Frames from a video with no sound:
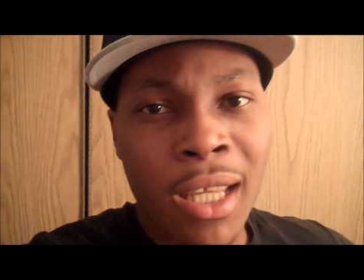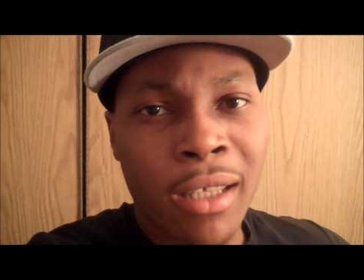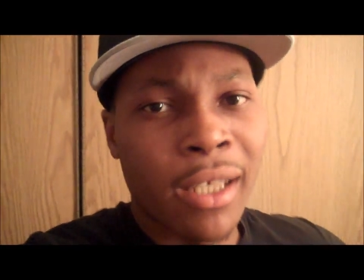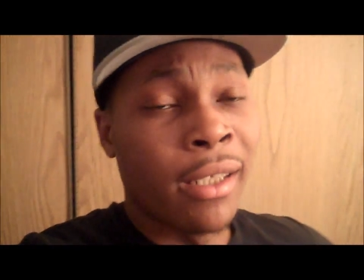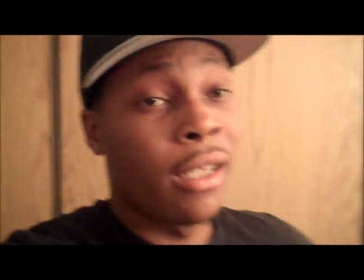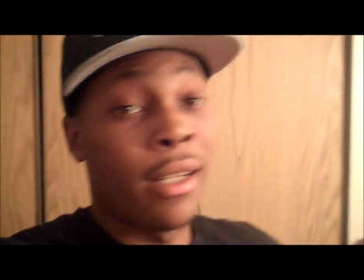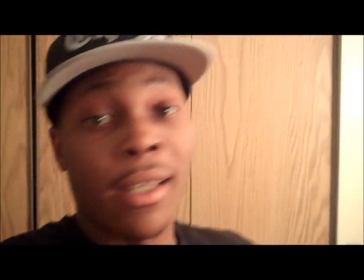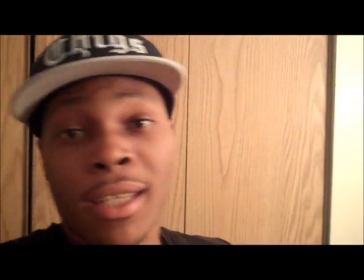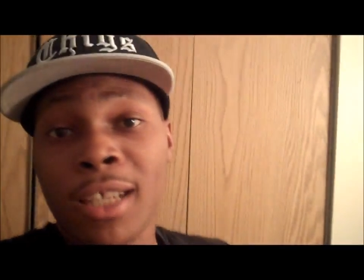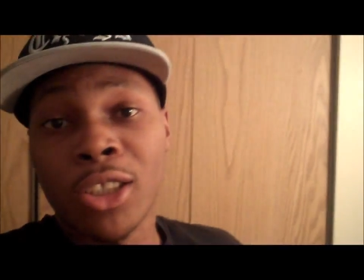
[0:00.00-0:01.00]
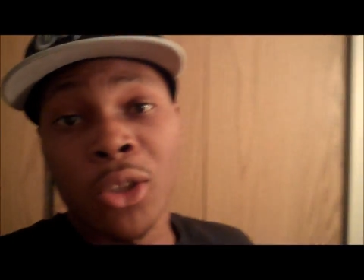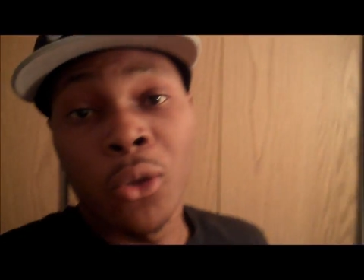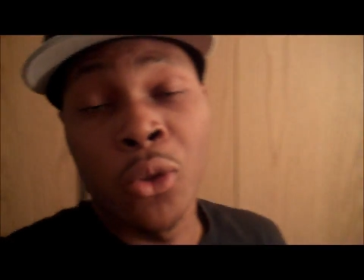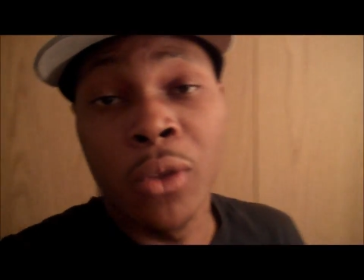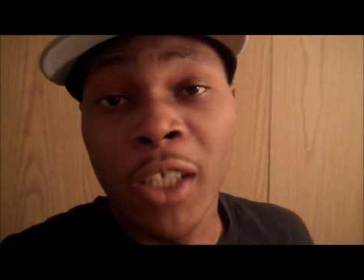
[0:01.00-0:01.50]
And I guess, you know,
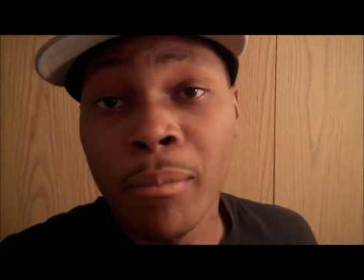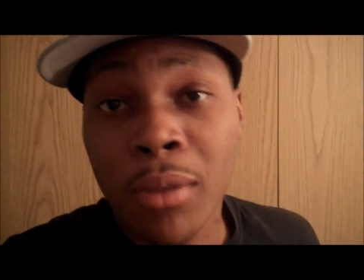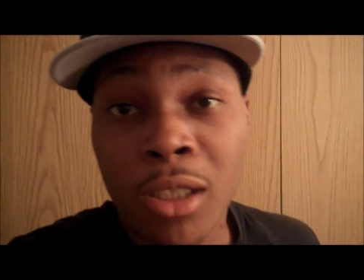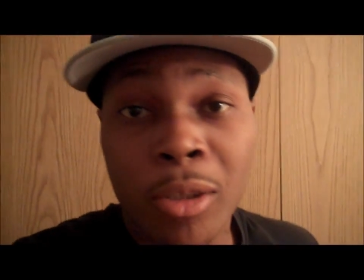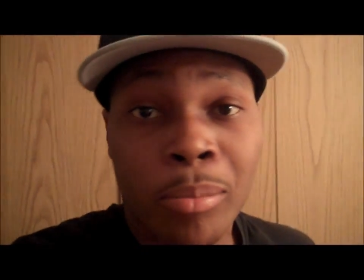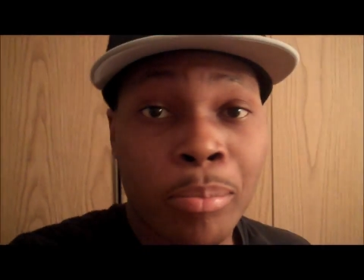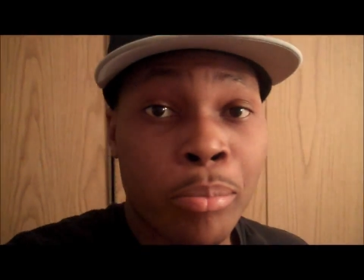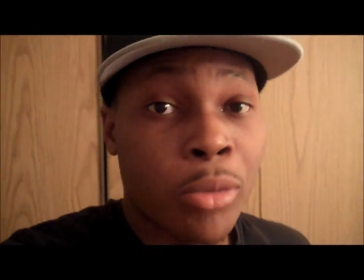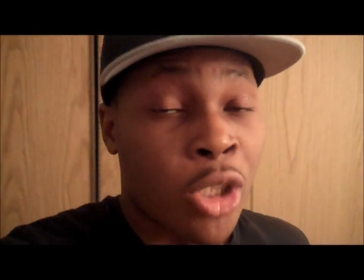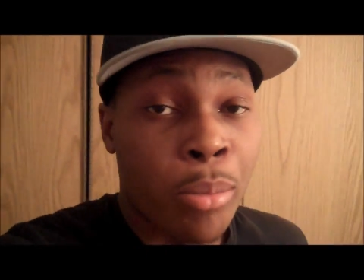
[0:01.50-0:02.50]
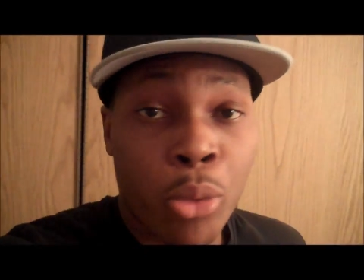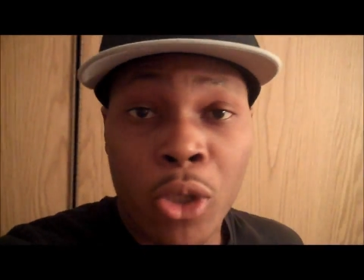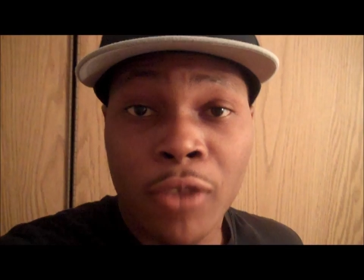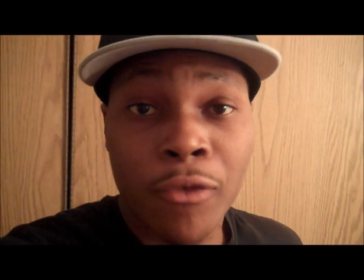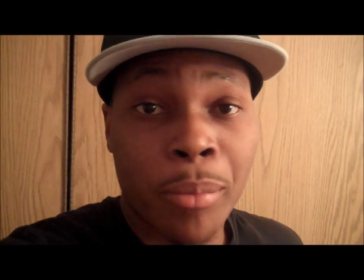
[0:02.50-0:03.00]
you could give him some
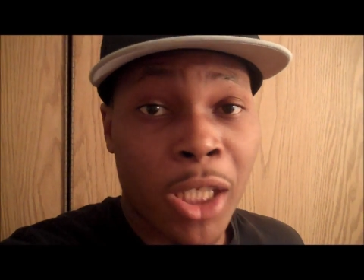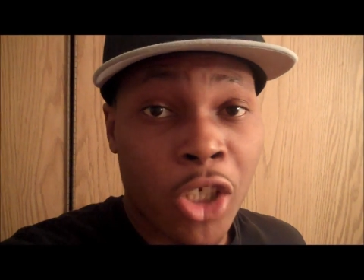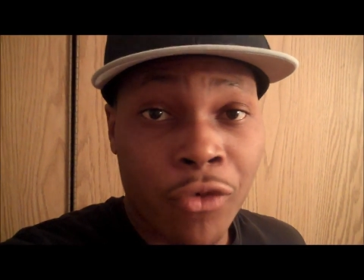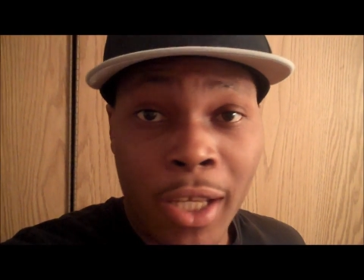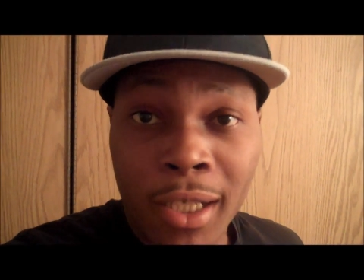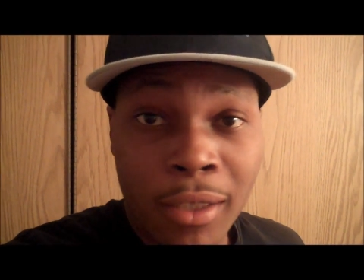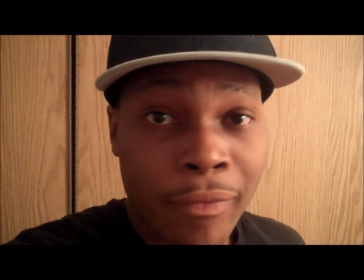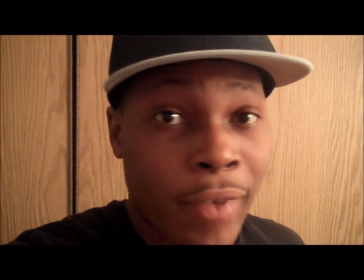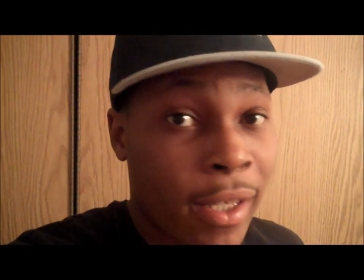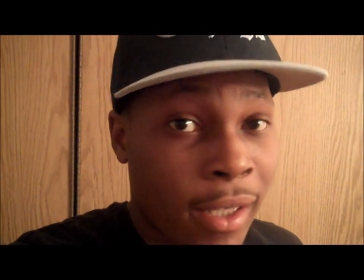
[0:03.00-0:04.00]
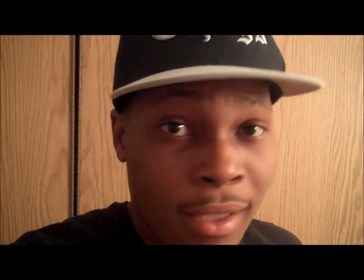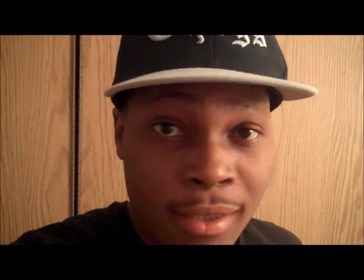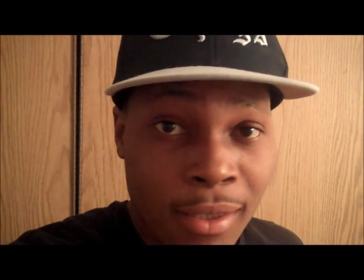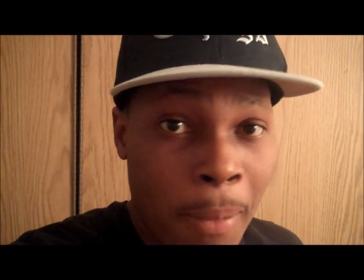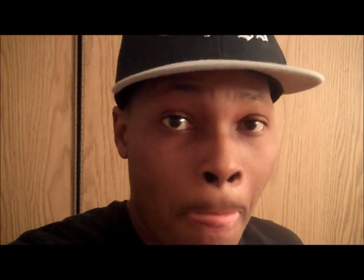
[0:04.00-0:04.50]
points for being creative, I
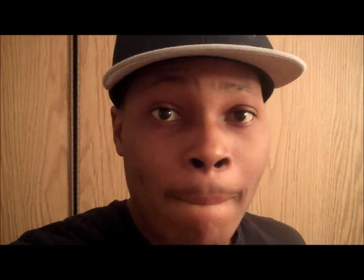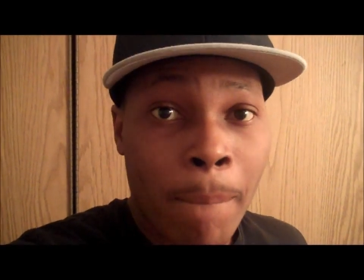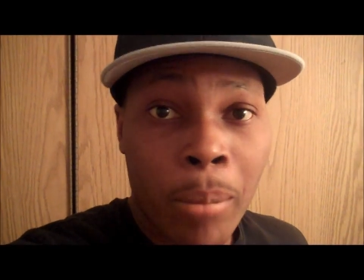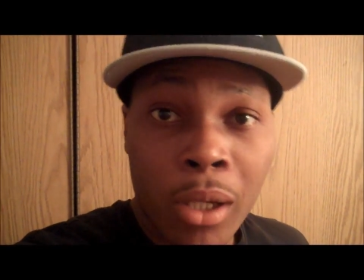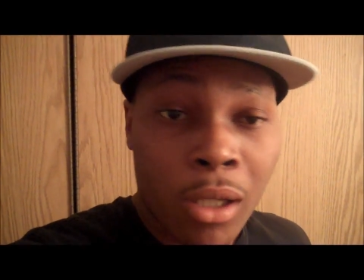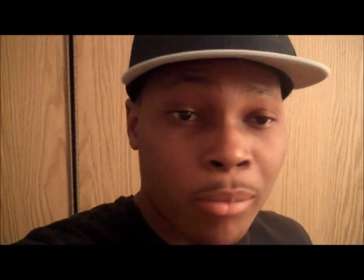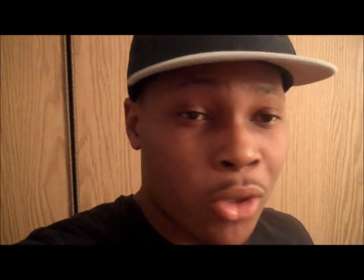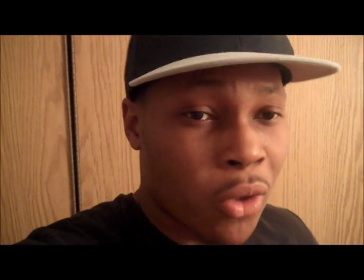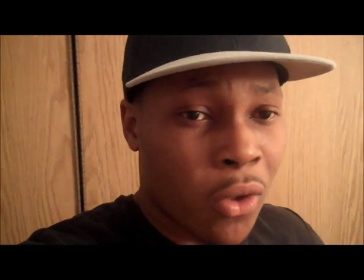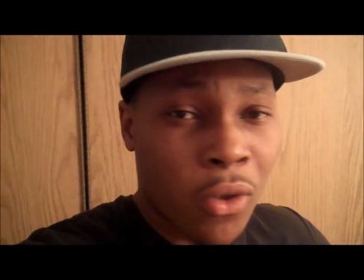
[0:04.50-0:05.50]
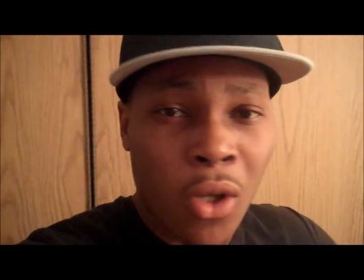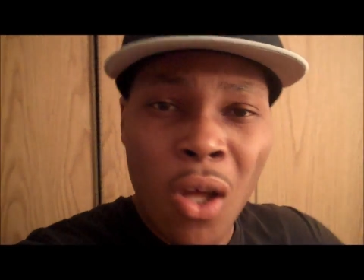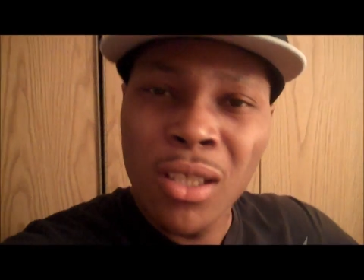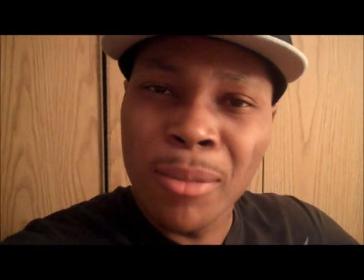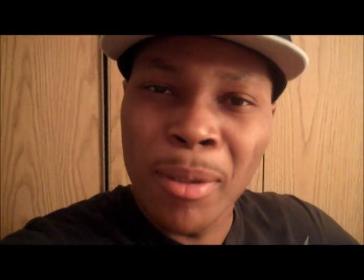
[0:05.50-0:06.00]
guess. But, you know,
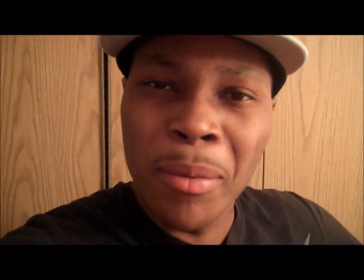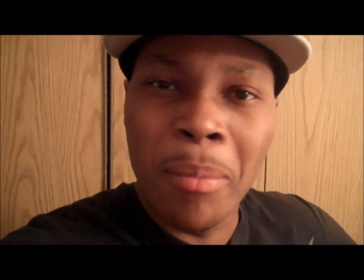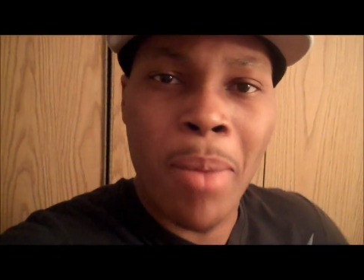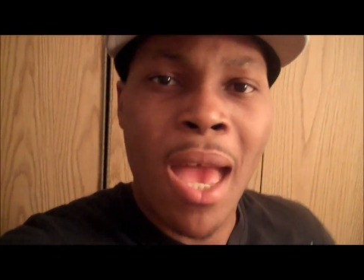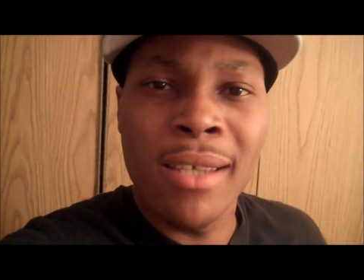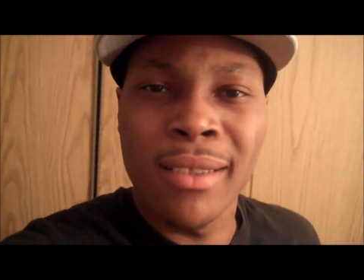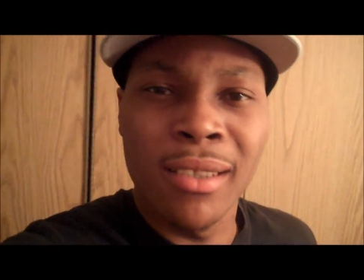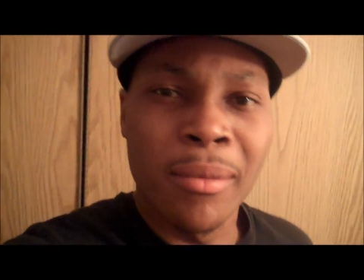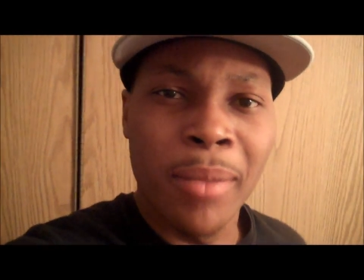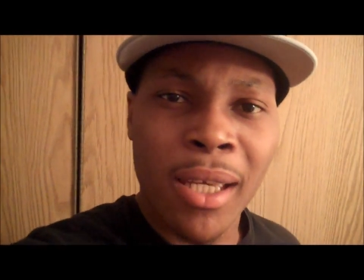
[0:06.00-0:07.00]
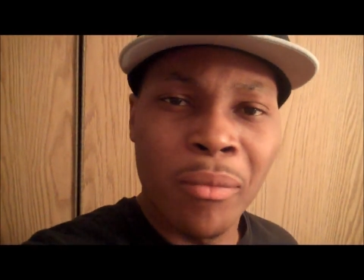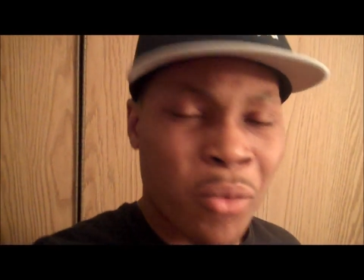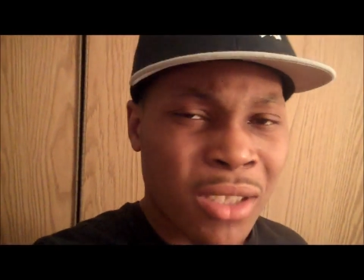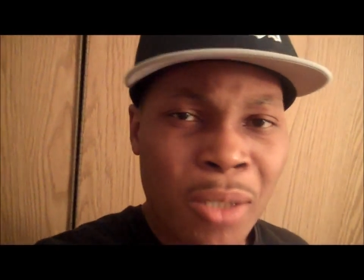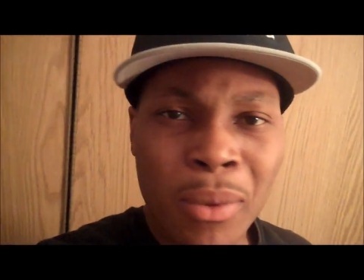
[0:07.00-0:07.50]
all these people are bashing him, man.
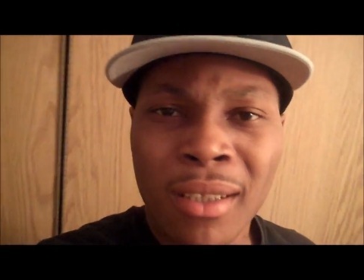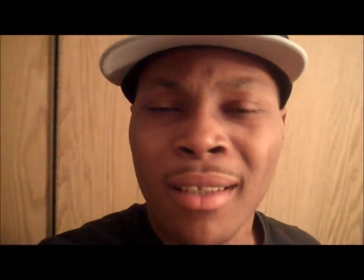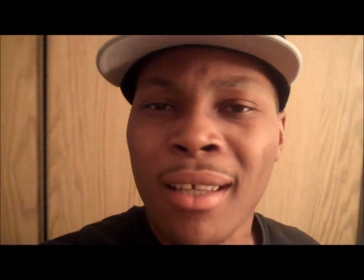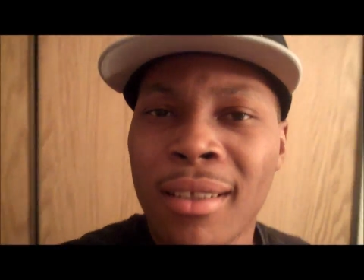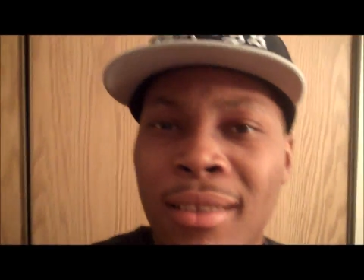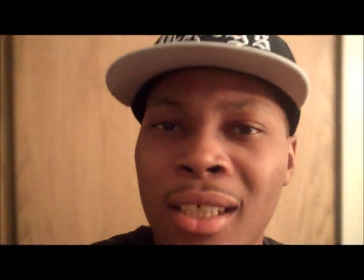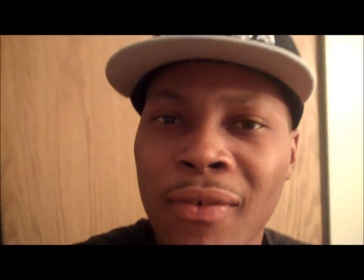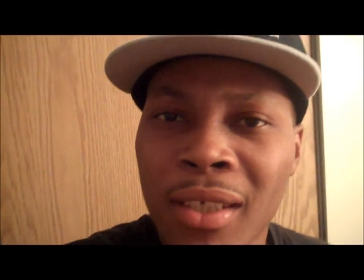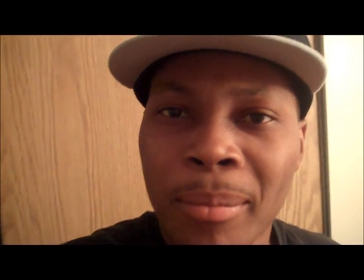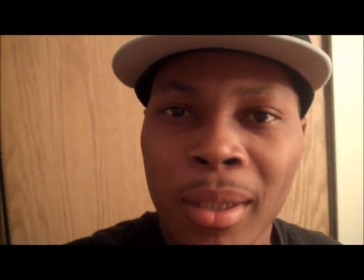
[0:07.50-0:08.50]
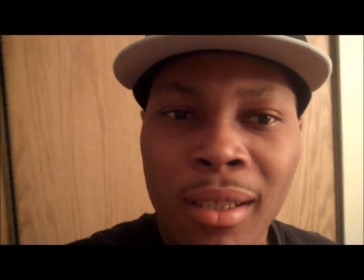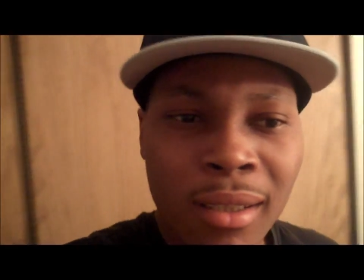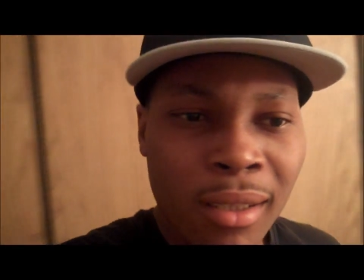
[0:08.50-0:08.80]
What's up with the negativity, man?